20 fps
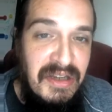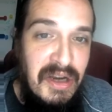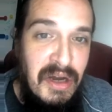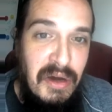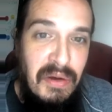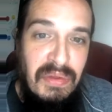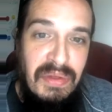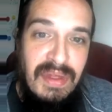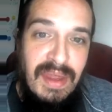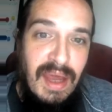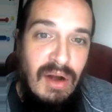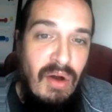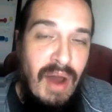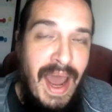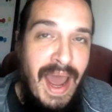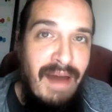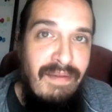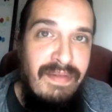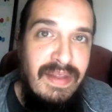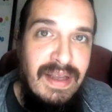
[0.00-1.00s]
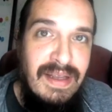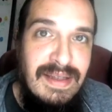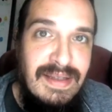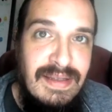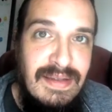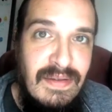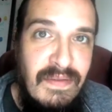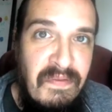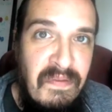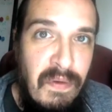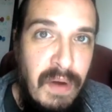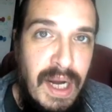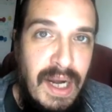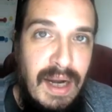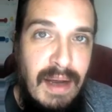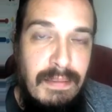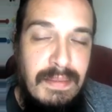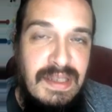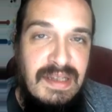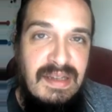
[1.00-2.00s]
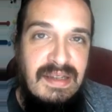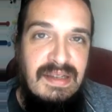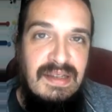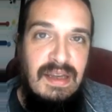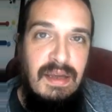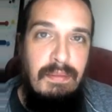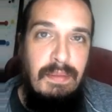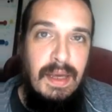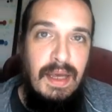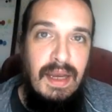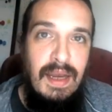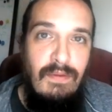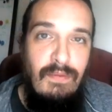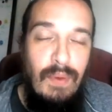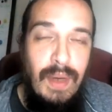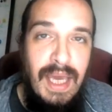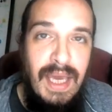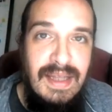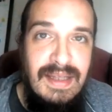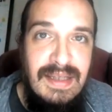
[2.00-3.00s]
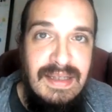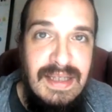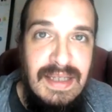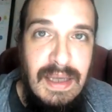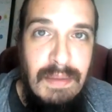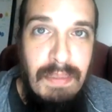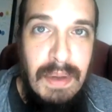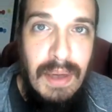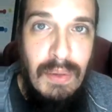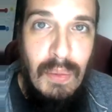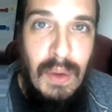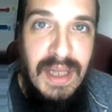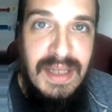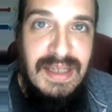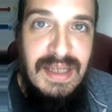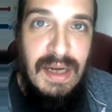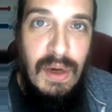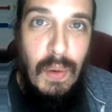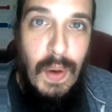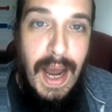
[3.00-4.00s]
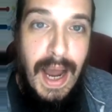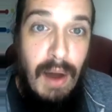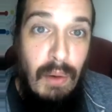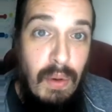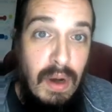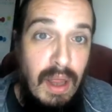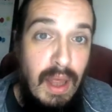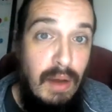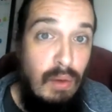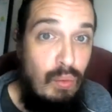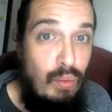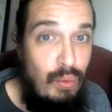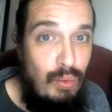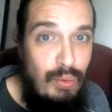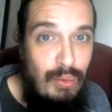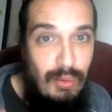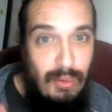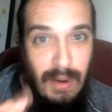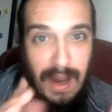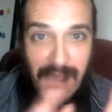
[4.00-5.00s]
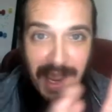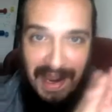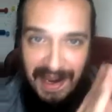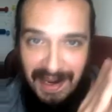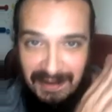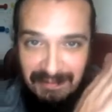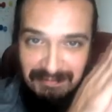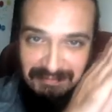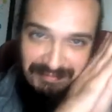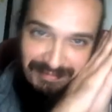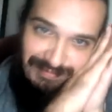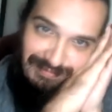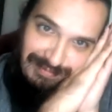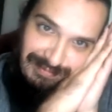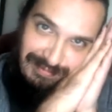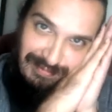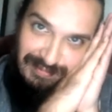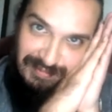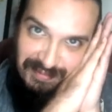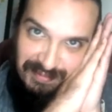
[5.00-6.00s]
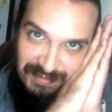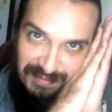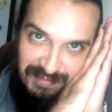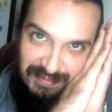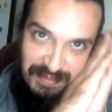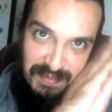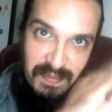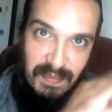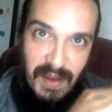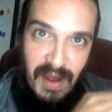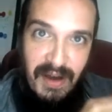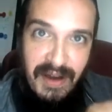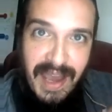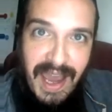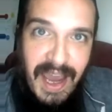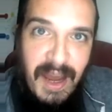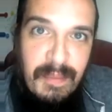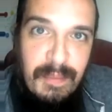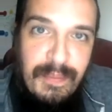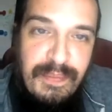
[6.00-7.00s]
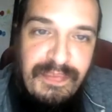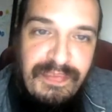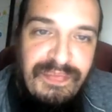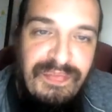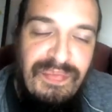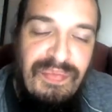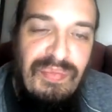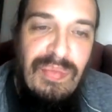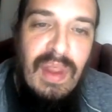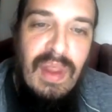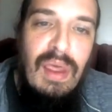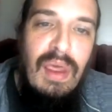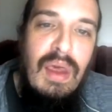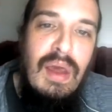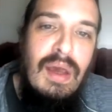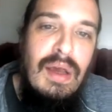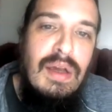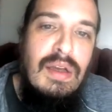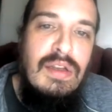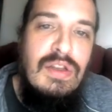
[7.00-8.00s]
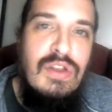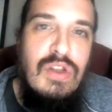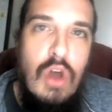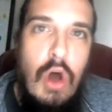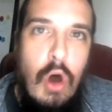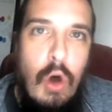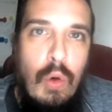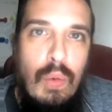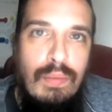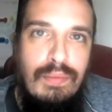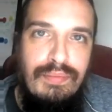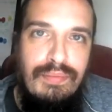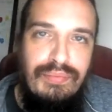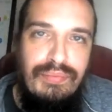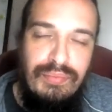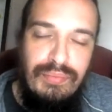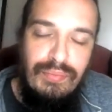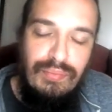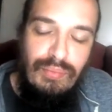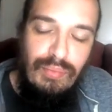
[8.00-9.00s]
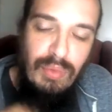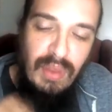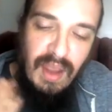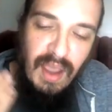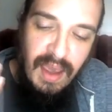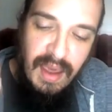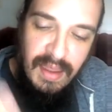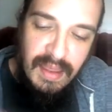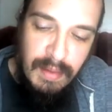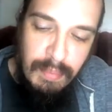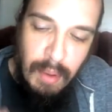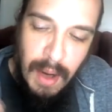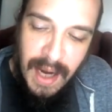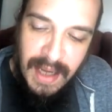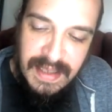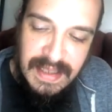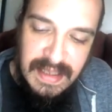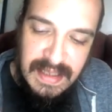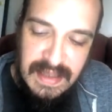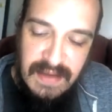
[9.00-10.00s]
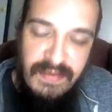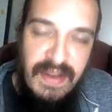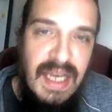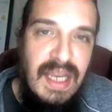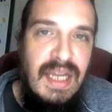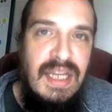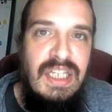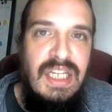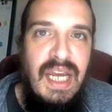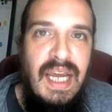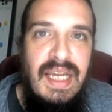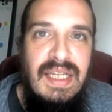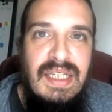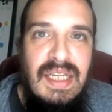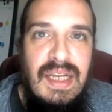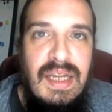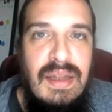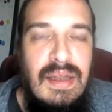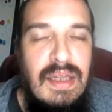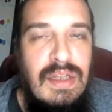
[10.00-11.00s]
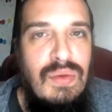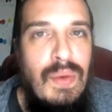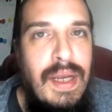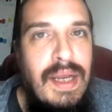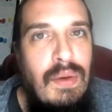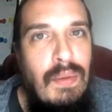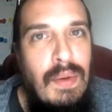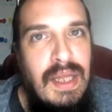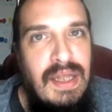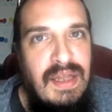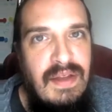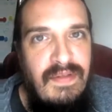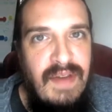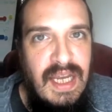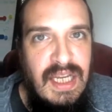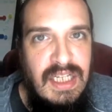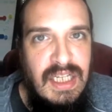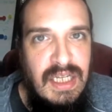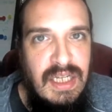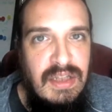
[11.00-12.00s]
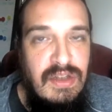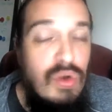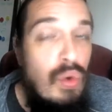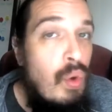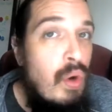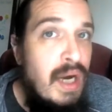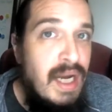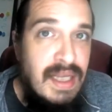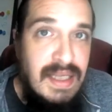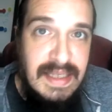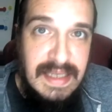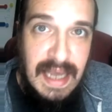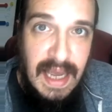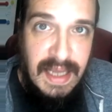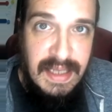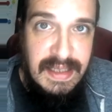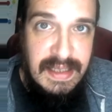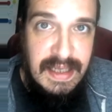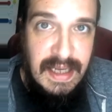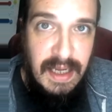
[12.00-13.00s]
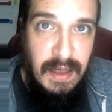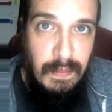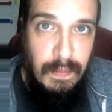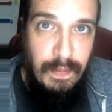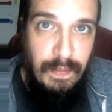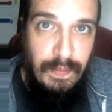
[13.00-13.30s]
you know, they don't have this freedom to sleep in. If we get to sleep in once in a while, we're like, ooh, wow. Okay. So in the process of initiation in the 21 divisions or in Sensei,